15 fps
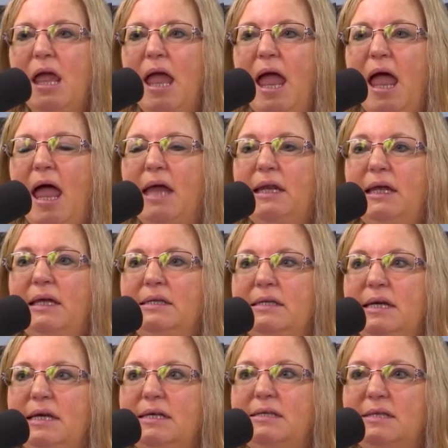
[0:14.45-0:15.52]
and it
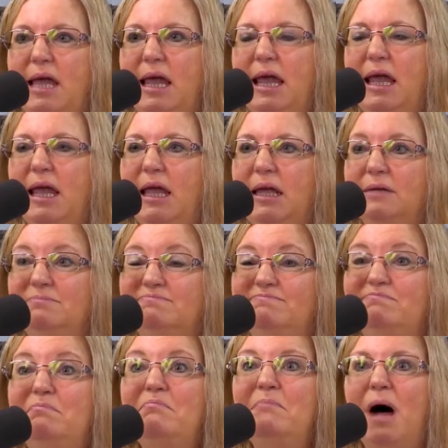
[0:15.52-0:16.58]
is a
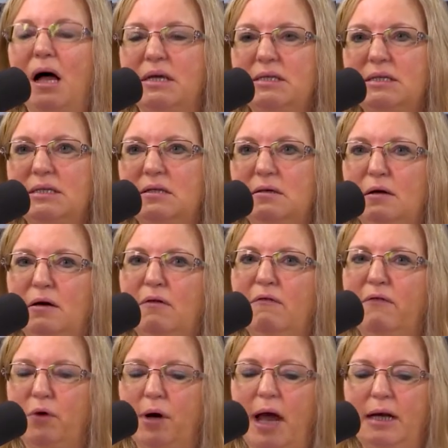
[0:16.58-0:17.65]
must
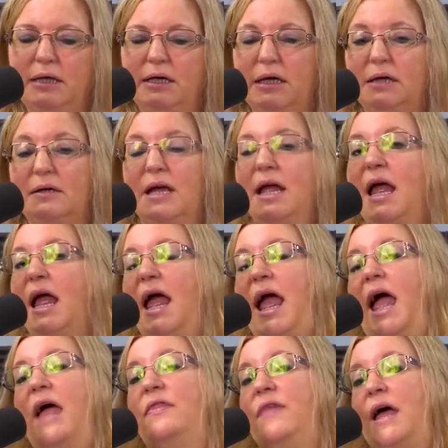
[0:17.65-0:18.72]
for editing,
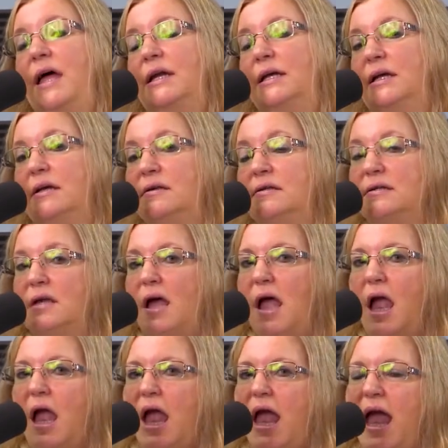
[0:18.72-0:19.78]
and that is
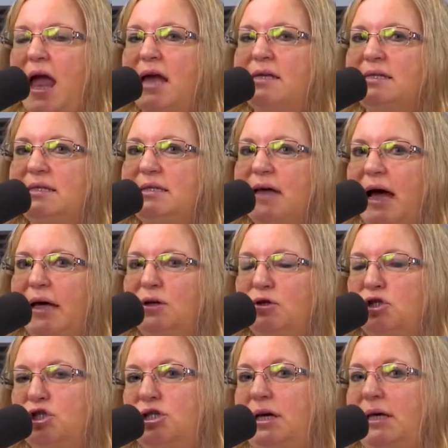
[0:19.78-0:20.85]
a style
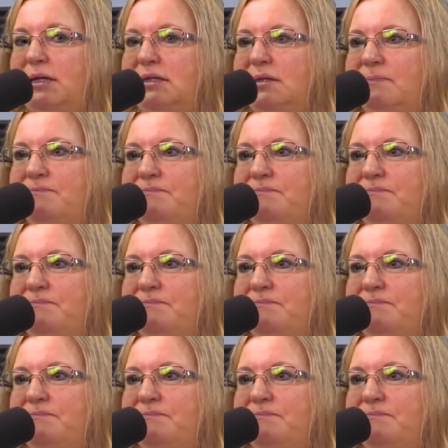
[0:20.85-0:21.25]
sheet.